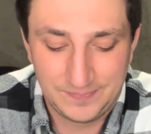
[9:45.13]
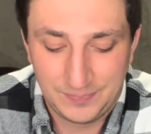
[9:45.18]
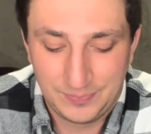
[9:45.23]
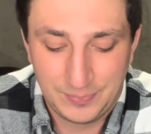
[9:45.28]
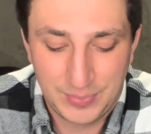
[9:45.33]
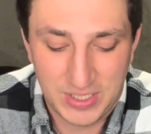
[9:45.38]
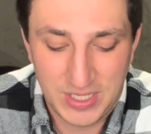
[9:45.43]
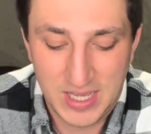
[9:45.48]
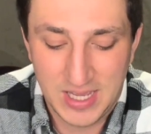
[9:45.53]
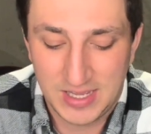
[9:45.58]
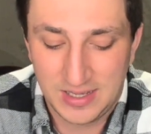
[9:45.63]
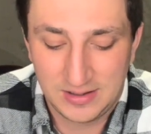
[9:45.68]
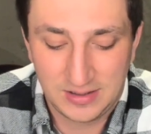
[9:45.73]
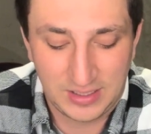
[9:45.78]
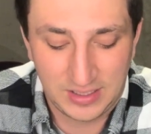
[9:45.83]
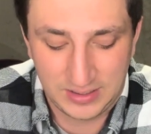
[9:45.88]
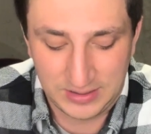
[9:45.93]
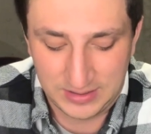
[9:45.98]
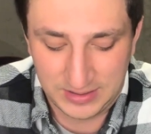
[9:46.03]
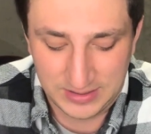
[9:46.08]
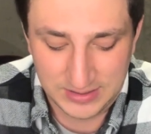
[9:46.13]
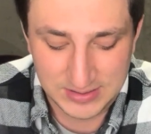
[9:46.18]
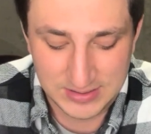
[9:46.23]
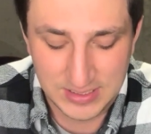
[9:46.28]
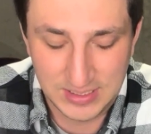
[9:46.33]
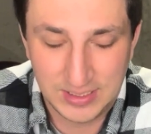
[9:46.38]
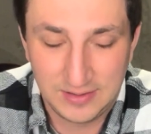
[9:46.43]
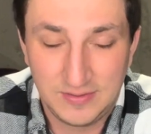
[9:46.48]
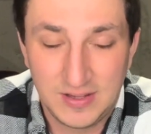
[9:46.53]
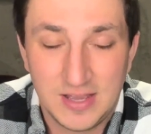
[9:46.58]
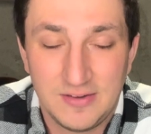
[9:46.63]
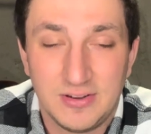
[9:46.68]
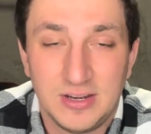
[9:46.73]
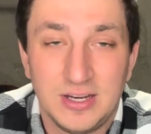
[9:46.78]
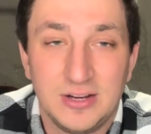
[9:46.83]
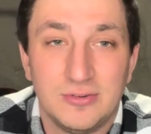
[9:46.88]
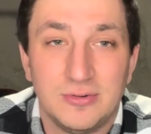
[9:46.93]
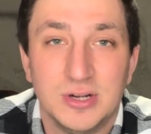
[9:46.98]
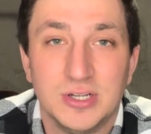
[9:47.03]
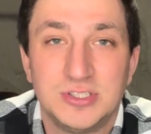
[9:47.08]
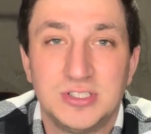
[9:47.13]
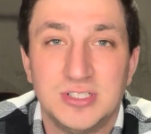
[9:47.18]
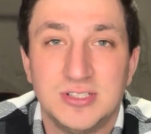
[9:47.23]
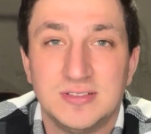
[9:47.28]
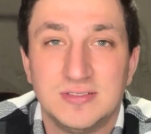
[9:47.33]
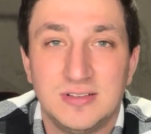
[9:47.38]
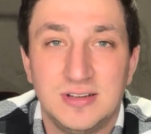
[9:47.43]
but yeah, like I said, if you have any questions,